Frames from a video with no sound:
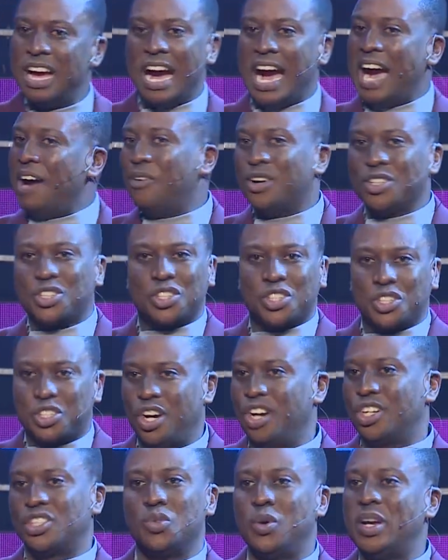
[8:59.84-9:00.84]
I was
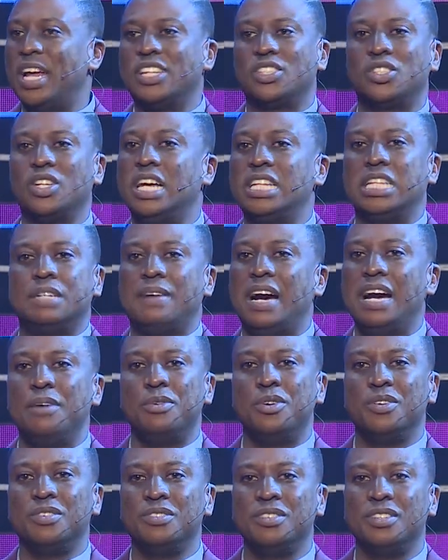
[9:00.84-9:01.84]
shocked when I saw that in the
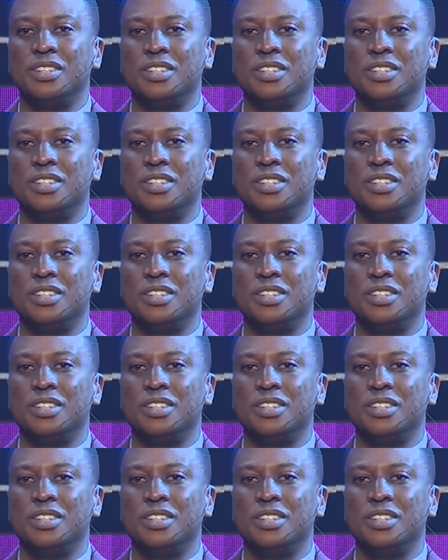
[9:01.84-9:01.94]
Bible.